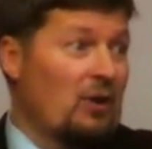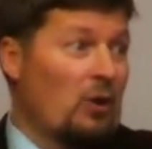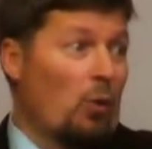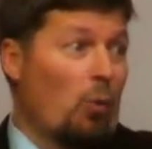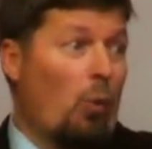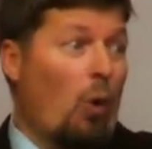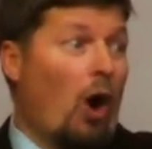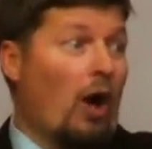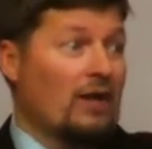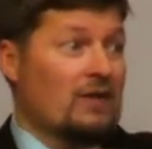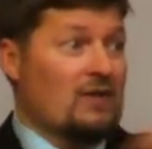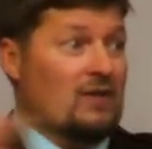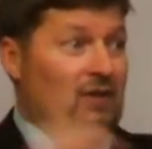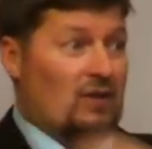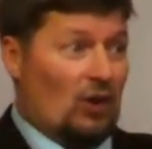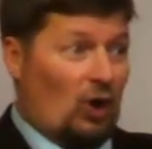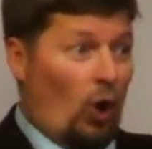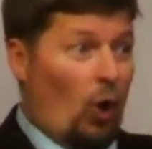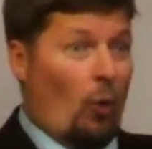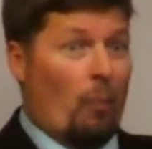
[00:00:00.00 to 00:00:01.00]
wants
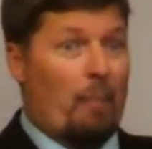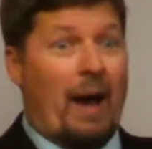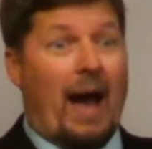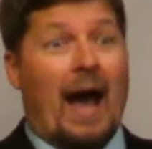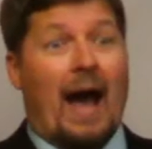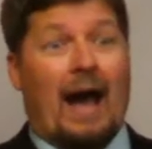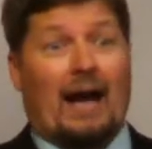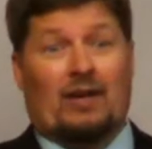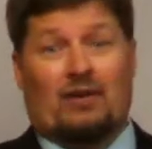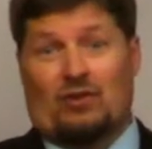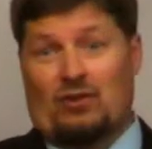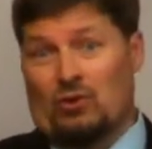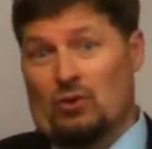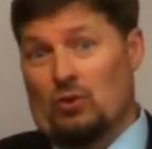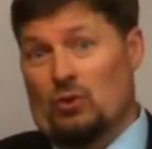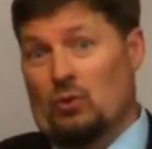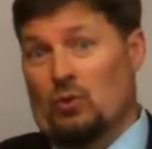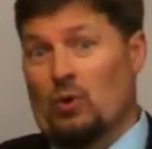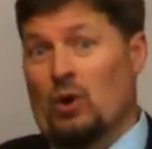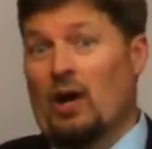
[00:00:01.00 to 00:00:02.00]
to go back
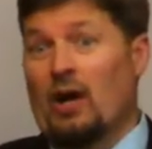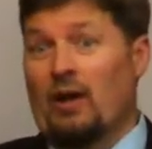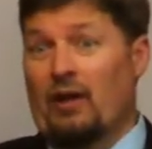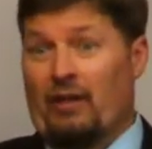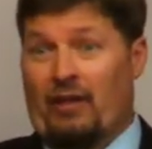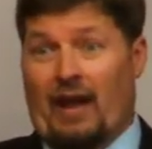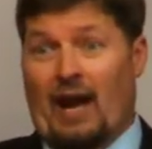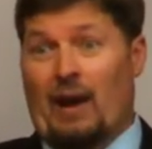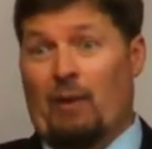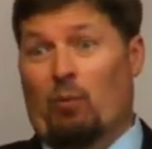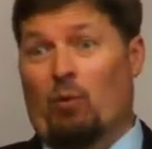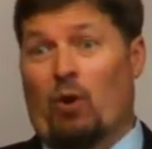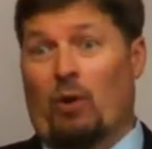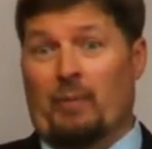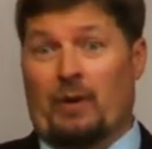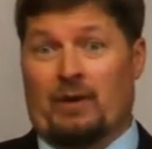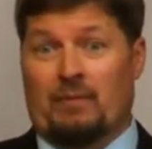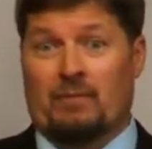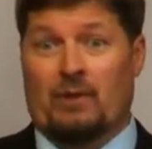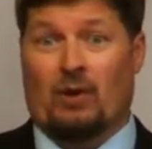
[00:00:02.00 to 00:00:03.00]
to that woman.